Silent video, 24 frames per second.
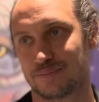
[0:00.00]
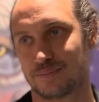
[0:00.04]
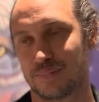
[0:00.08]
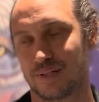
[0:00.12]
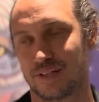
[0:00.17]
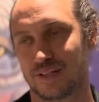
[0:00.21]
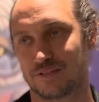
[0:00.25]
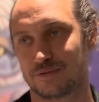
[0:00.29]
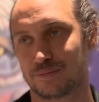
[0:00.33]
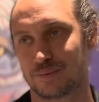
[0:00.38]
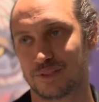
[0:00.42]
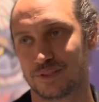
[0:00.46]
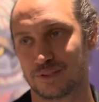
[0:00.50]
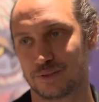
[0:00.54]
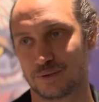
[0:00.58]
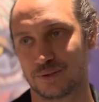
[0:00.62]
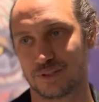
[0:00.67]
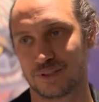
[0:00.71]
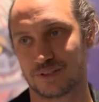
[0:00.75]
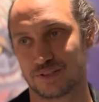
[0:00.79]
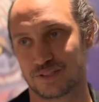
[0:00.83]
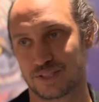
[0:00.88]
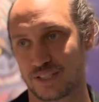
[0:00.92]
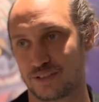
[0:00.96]
I've been
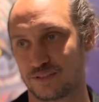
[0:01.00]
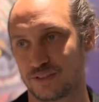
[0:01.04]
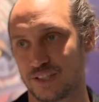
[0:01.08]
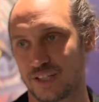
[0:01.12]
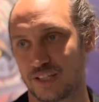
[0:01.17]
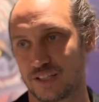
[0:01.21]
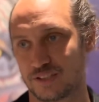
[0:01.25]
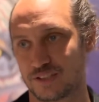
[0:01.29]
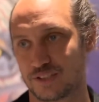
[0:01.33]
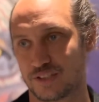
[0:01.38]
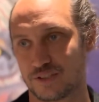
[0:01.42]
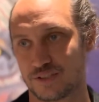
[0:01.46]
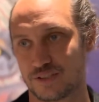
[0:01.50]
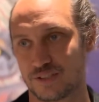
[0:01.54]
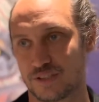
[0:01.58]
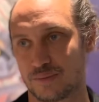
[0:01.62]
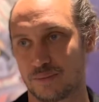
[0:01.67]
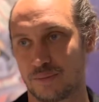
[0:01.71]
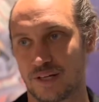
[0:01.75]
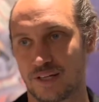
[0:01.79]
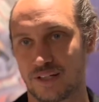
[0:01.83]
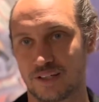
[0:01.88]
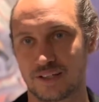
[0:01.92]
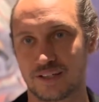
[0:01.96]
doing several art shows in
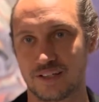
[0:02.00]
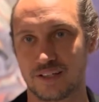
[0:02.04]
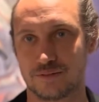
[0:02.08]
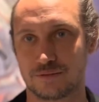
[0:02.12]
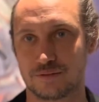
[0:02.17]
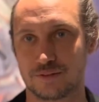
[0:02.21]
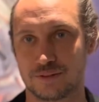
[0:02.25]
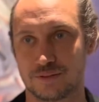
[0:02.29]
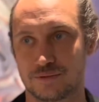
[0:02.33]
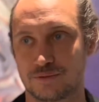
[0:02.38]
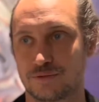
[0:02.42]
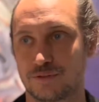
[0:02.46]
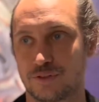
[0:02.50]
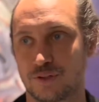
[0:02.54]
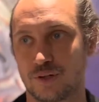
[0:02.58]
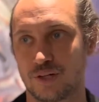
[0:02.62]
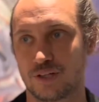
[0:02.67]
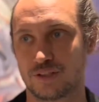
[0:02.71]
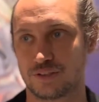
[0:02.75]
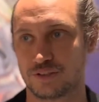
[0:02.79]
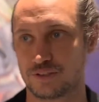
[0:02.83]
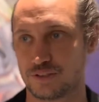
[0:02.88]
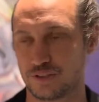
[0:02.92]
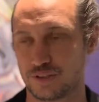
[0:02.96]
America and
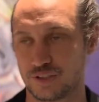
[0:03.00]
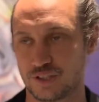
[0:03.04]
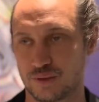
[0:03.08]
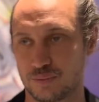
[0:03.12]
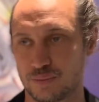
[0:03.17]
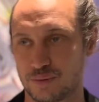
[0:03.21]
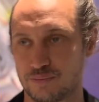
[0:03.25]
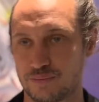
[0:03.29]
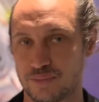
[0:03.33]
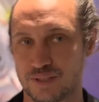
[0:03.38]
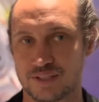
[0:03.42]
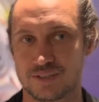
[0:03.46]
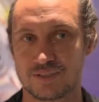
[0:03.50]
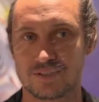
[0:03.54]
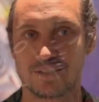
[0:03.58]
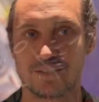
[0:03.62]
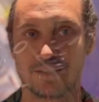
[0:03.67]
throughout Europe, but